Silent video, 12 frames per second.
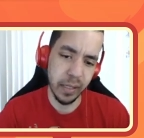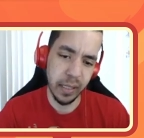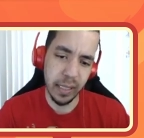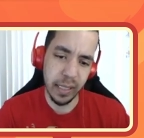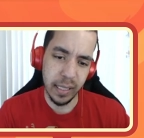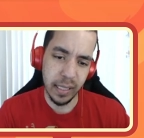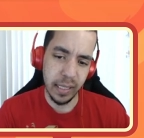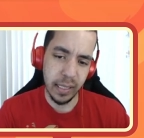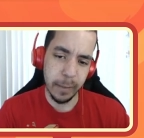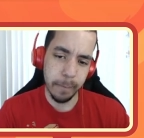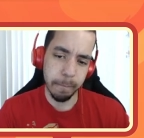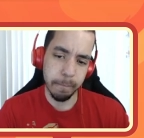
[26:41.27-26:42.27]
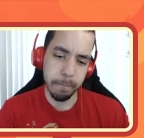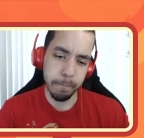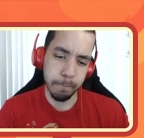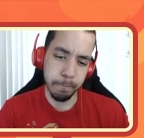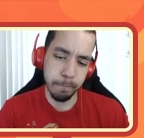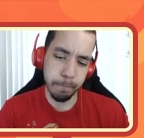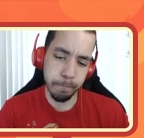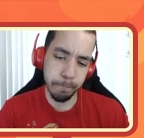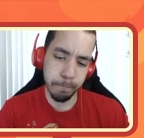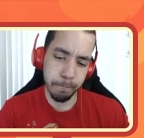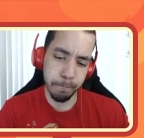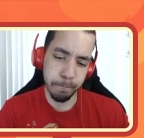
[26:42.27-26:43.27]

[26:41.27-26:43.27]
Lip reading: (silence)